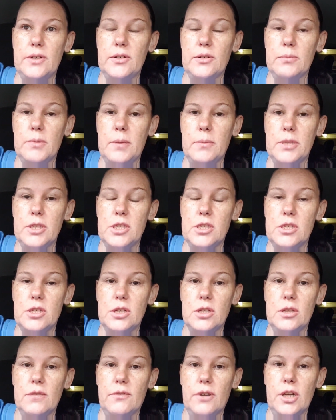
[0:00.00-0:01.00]
remember to
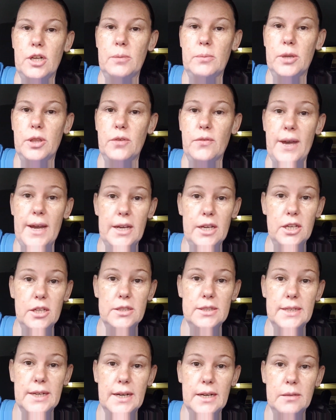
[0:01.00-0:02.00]
turn the volume on the radio
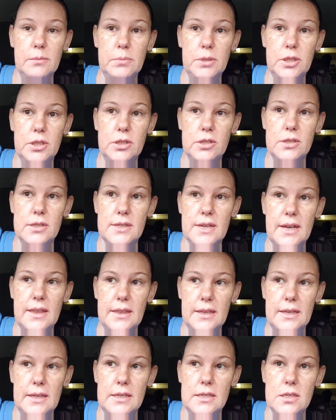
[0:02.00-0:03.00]
down because I
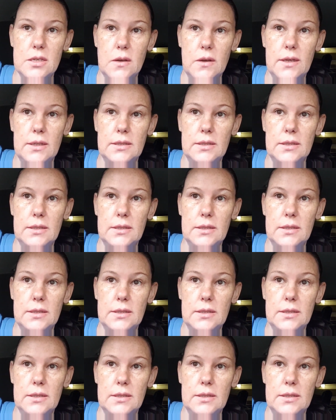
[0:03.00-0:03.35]
think he's going